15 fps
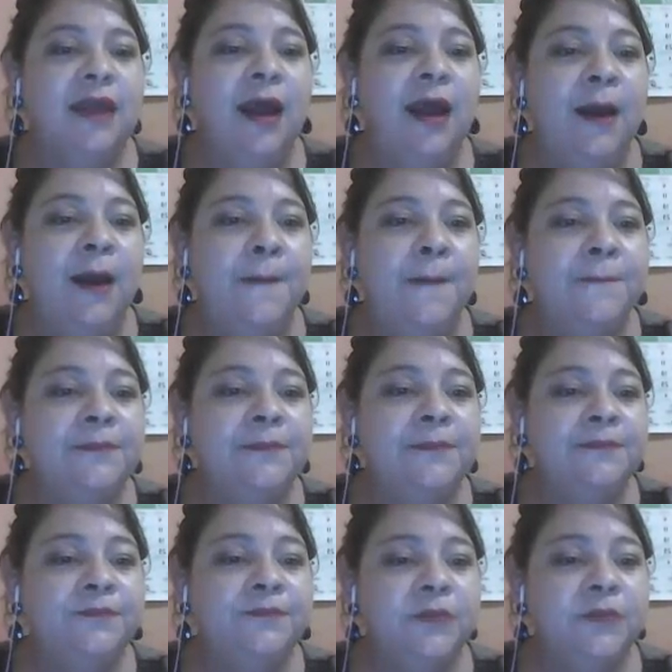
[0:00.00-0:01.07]

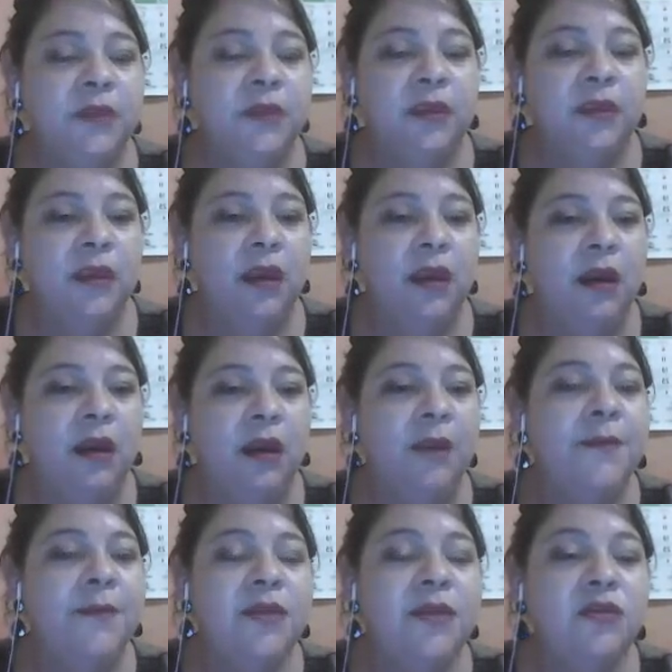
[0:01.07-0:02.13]

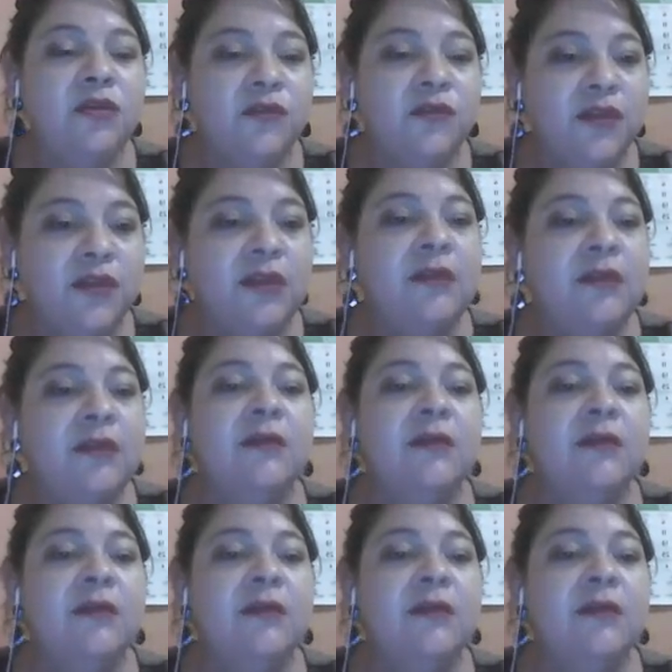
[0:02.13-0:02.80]
are being using